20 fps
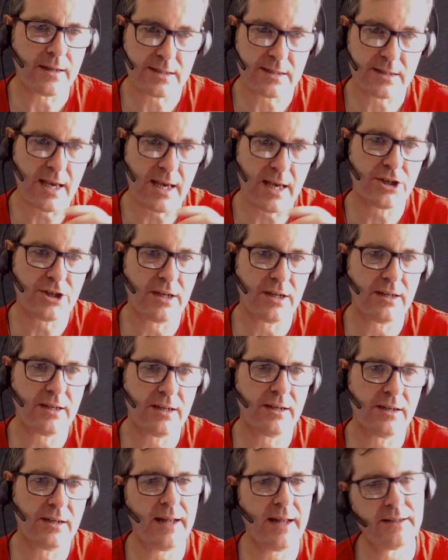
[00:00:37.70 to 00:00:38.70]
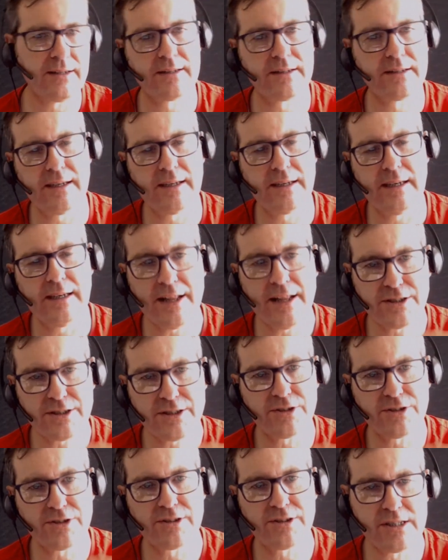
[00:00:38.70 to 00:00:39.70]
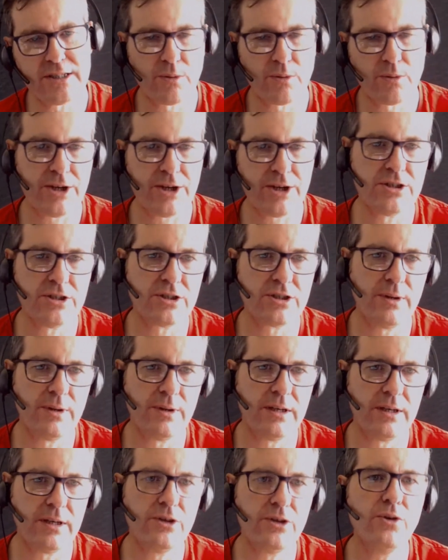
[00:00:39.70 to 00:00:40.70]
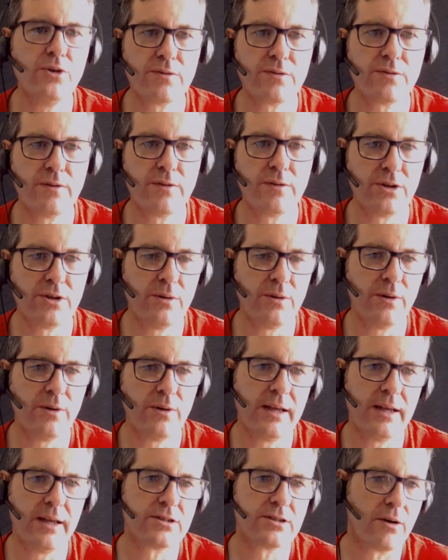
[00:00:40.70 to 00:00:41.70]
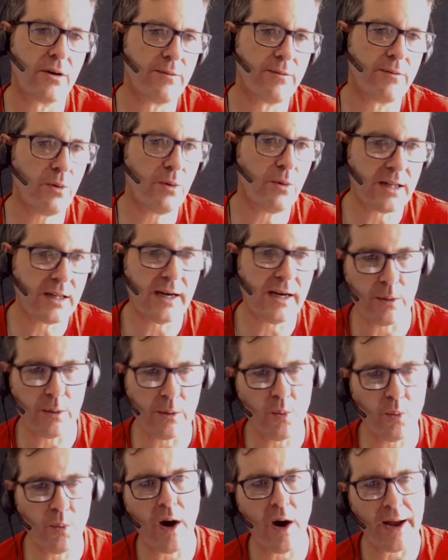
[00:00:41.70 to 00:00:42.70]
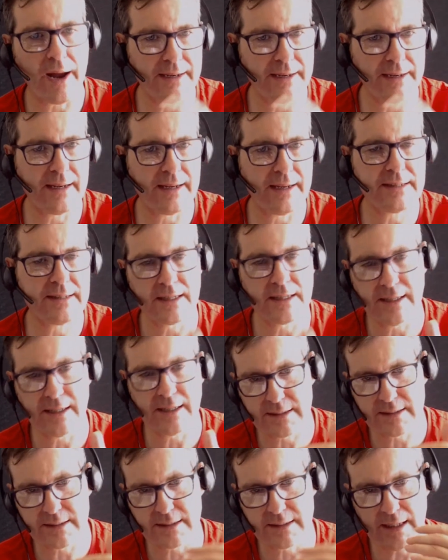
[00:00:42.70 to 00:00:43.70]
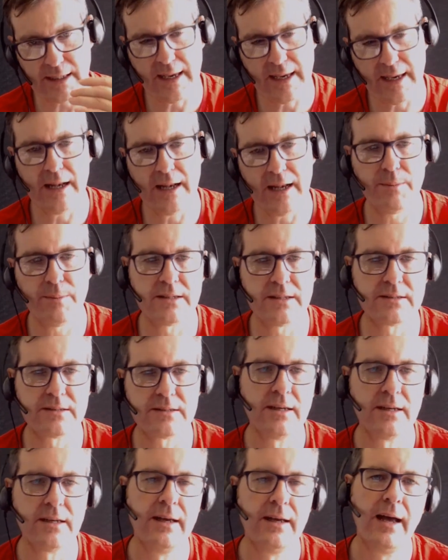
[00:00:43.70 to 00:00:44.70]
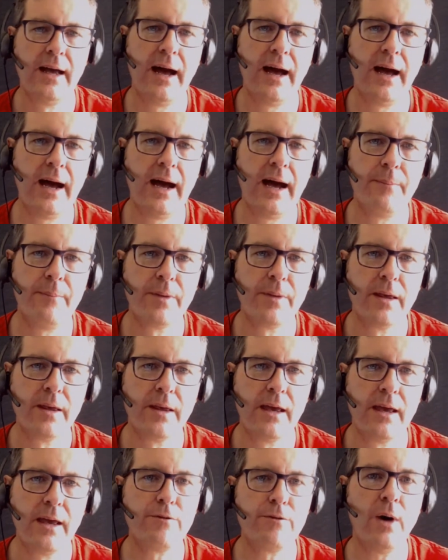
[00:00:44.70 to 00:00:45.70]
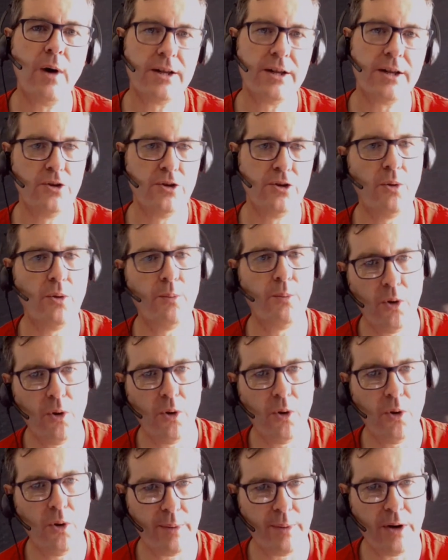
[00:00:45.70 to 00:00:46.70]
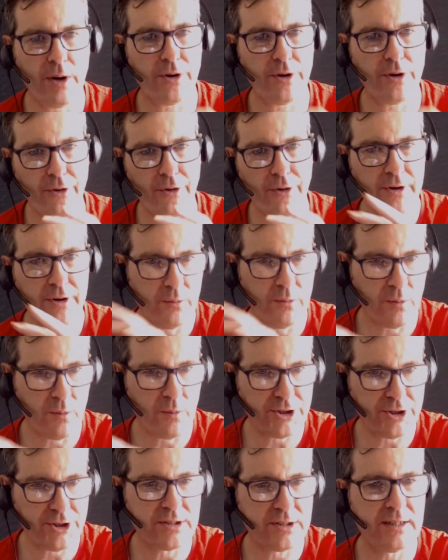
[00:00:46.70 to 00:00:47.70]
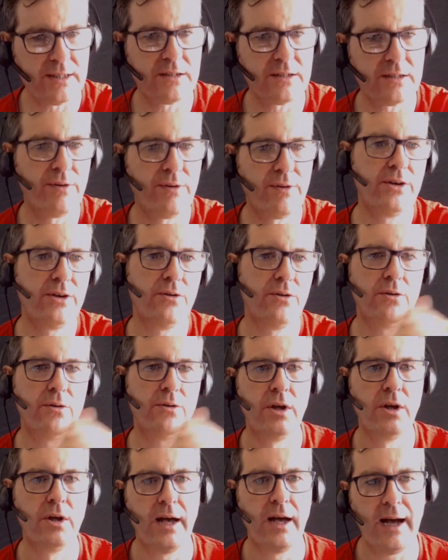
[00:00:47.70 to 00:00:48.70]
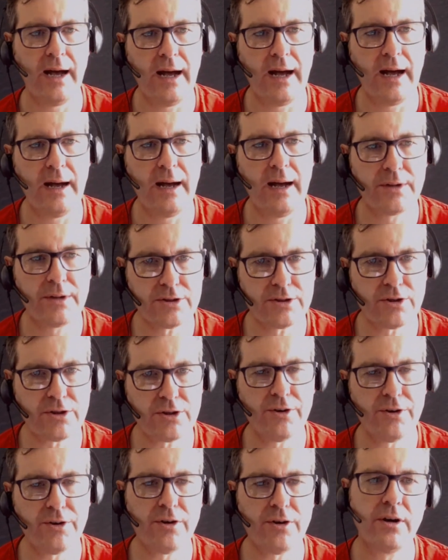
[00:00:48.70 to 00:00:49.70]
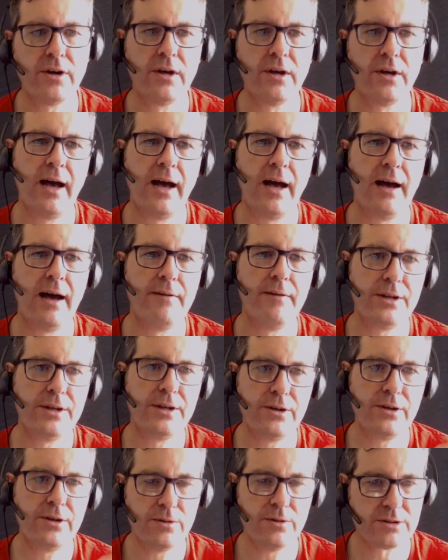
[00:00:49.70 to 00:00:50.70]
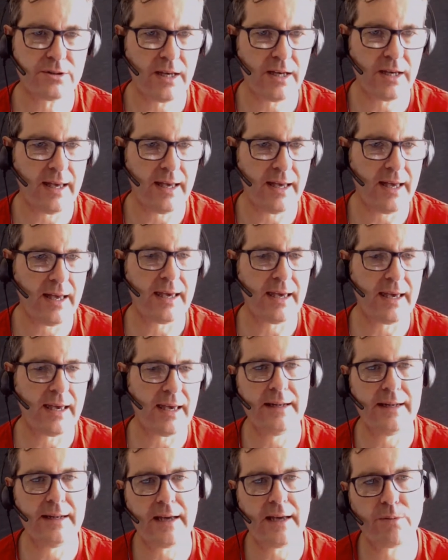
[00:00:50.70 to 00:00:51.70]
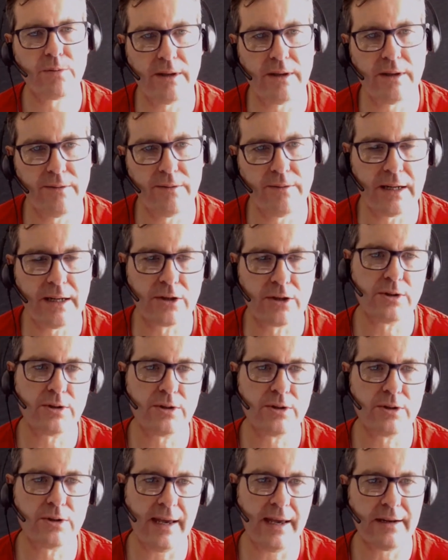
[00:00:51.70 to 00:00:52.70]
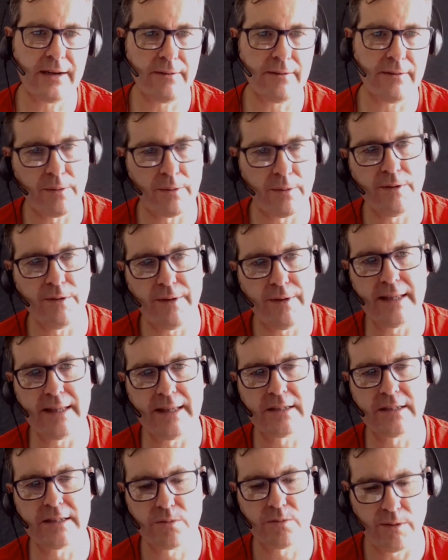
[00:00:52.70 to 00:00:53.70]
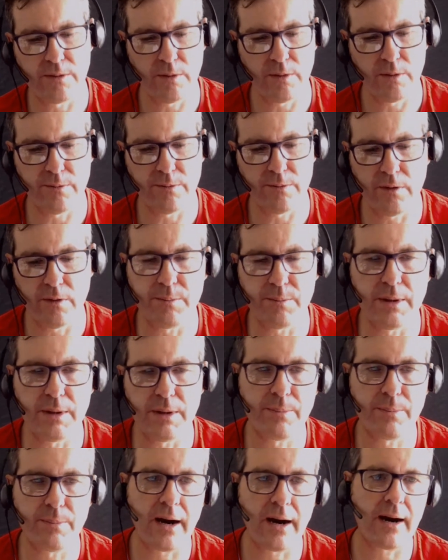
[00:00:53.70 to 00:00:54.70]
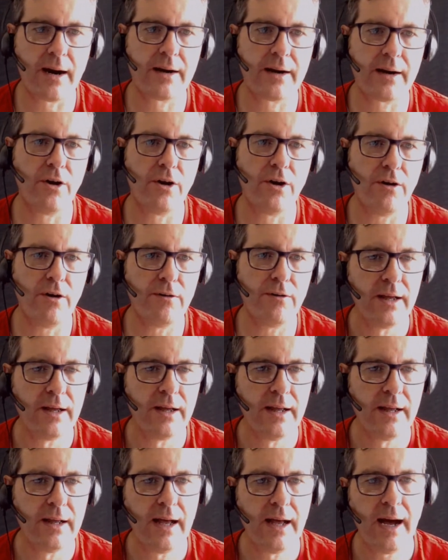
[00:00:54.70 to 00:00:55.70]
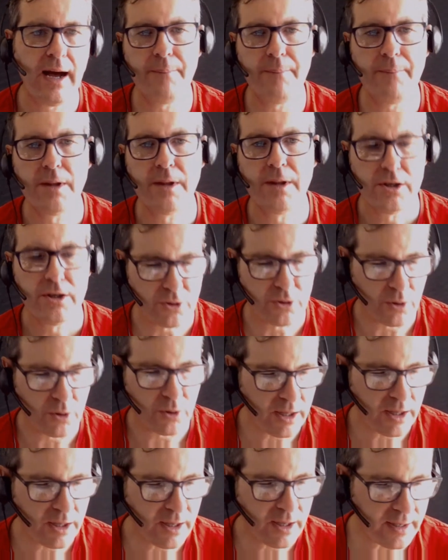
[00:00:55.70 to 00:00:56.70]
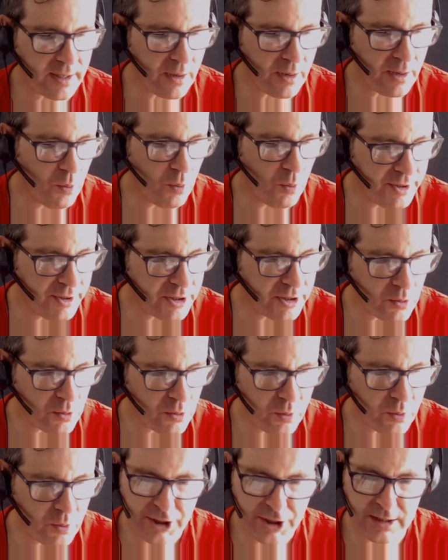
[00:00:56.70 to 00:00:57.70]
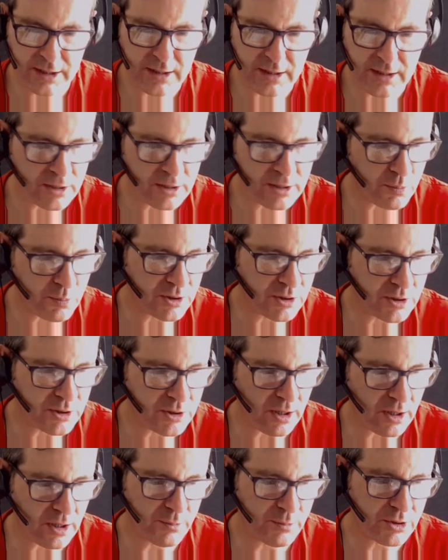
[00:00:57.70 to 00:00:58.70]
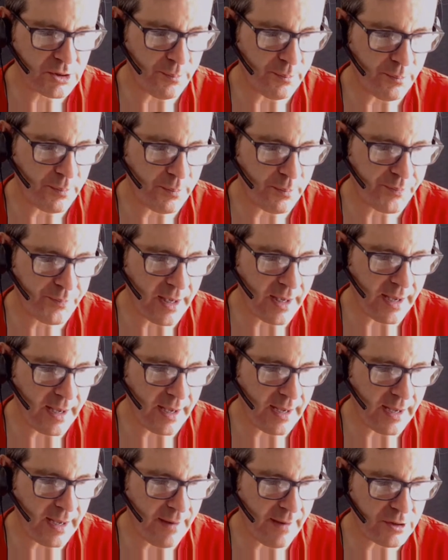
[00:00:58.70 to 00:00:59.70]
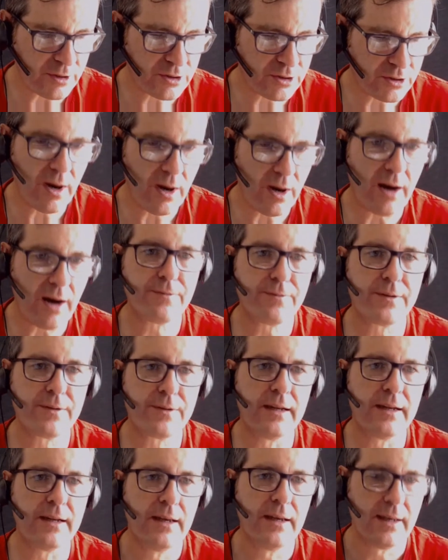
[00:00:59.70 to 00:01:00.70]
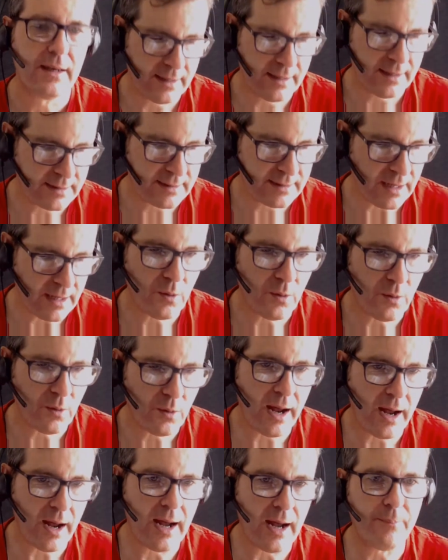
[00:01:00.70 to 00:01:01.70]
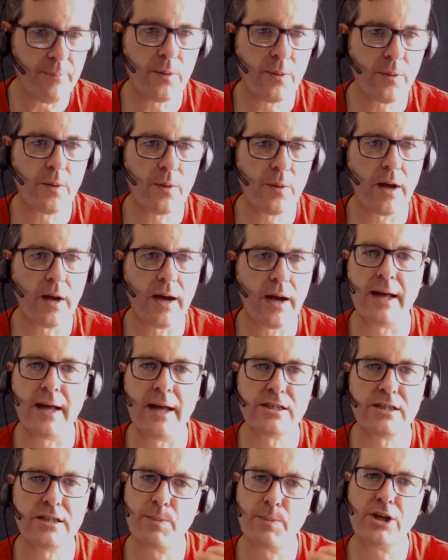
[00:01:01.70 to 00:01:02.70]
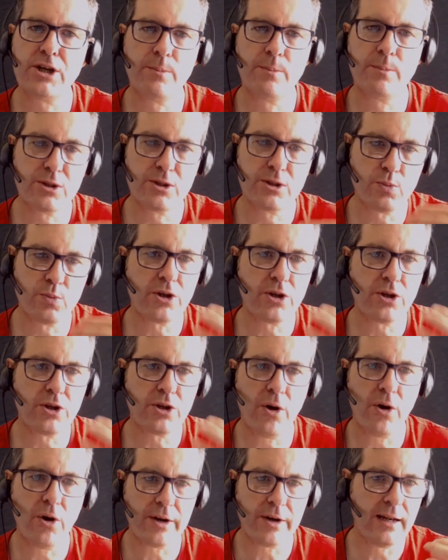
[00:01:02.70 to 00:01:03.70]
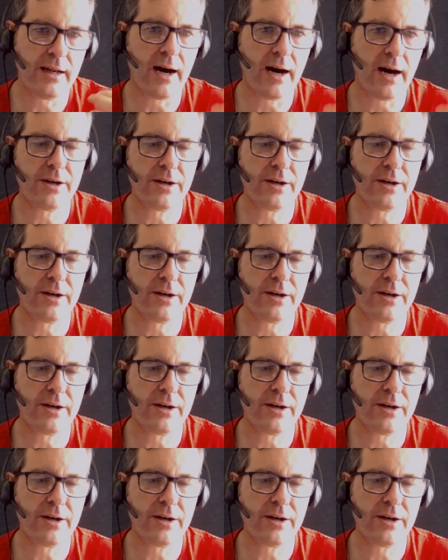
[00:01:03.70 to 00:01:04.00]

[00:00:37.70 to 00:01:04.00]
this session and the answers to these questions could be useful to you in sort of outlining what it is and its key elements. If you want to know more about it other than what you see in this video, there's other videos again that we've been creating from events we've been part of. So one of the questions I suppose that comes up every so often is that and especially because we're talking